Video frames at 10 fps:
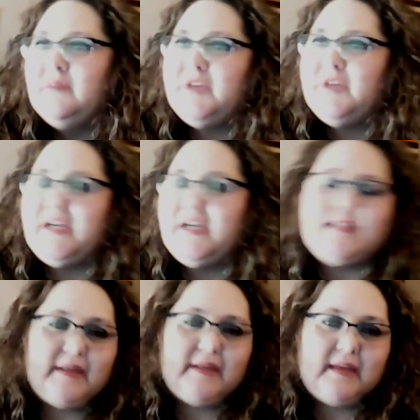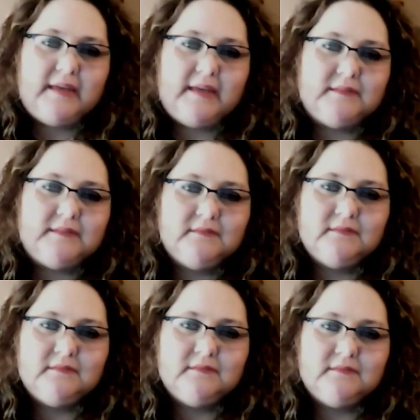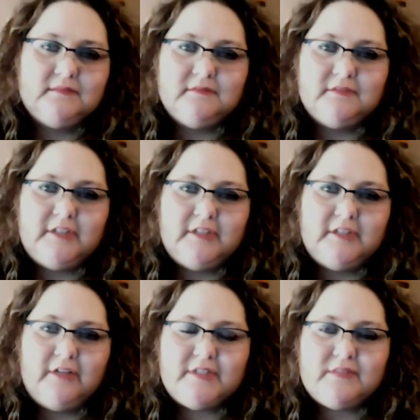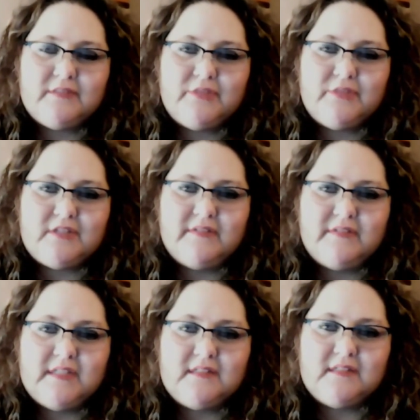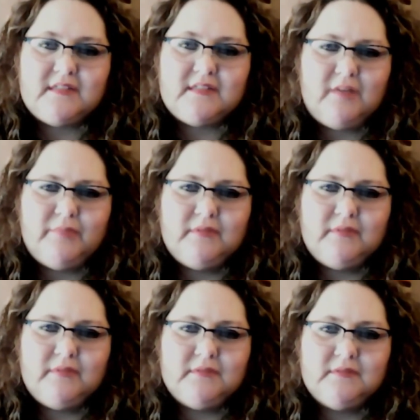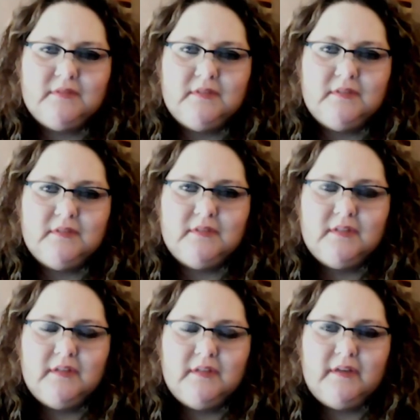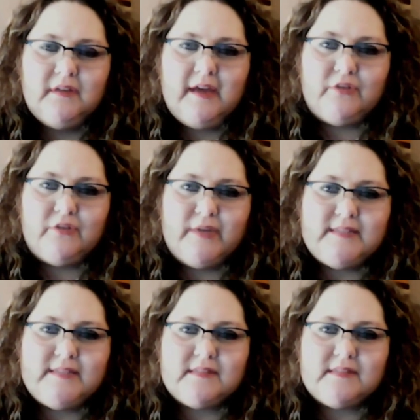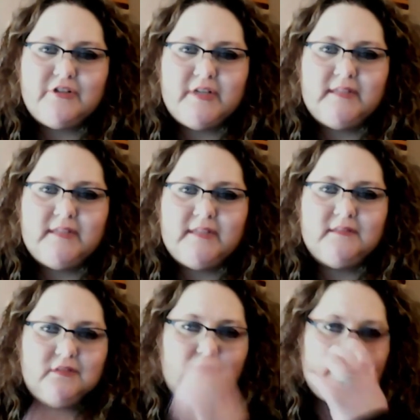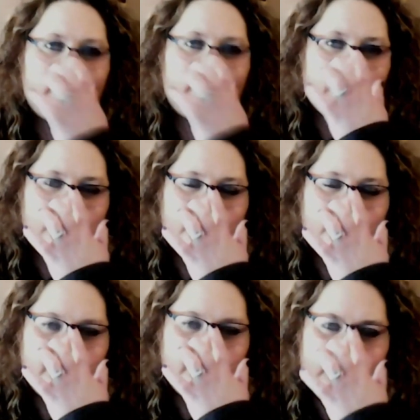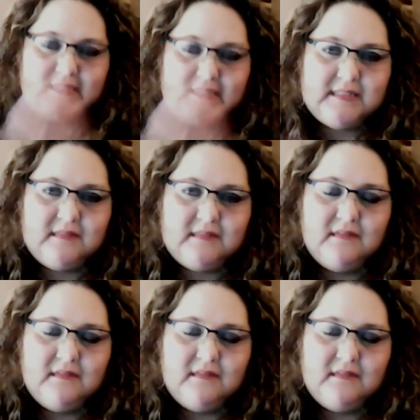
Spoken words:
I'm curious about that. We just all of a sudden stop having a racist country, racist police